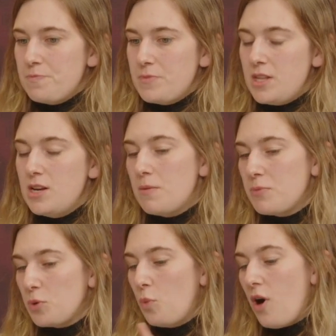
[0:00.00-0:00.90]

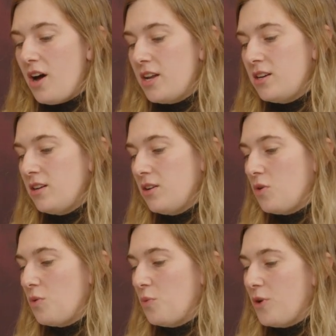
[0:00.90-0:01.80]
Number one
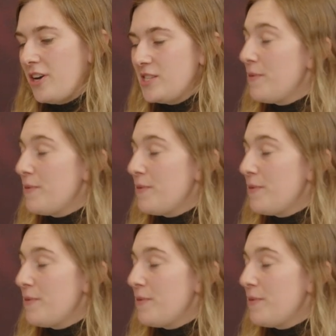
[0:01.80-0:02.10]
was my